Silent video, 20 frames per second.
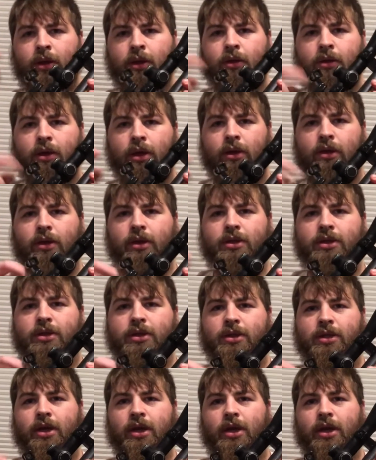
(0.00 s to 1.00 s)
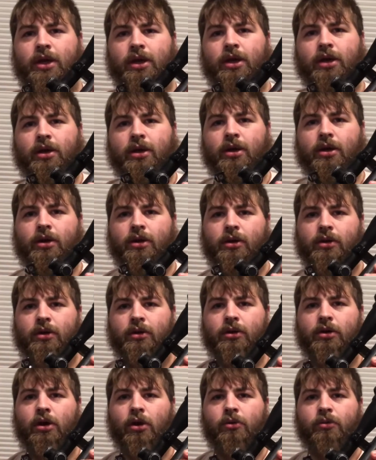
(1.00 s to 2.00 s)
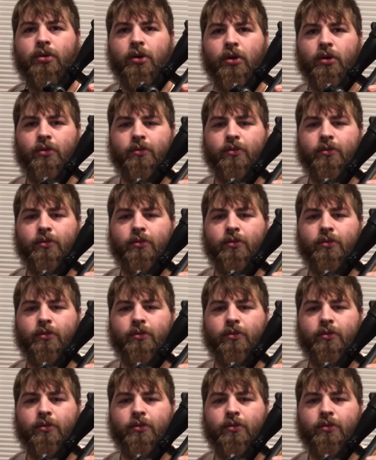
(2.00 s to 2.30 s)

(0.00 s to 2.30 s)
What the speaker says: Then this is a GoPro